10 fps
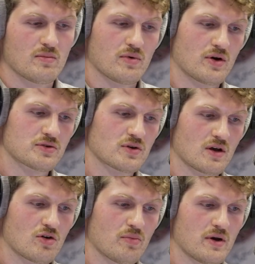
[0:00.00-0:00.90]
but also
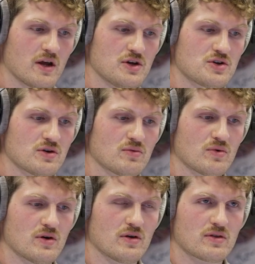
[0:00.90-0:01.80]
in combination
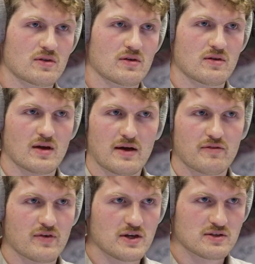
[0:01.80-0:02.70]
with
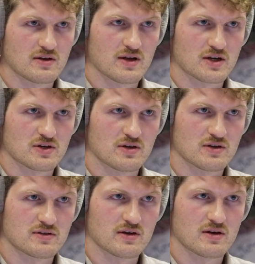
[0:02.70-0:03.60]
face detection
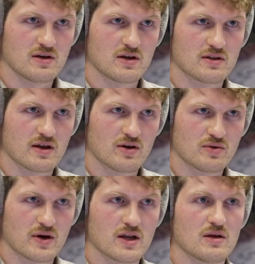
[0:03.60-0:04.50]
is technique that
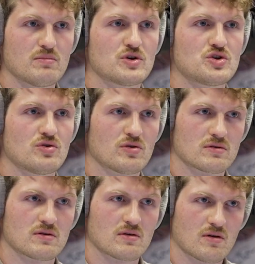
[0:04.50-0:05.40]
already
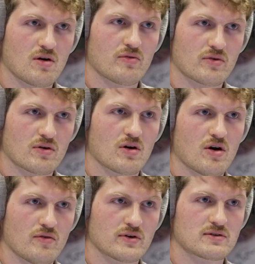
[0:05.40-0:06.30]
matured
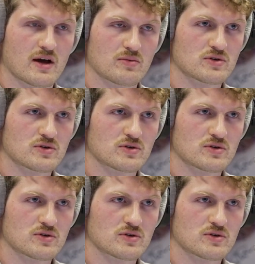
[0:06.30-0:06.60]
over time.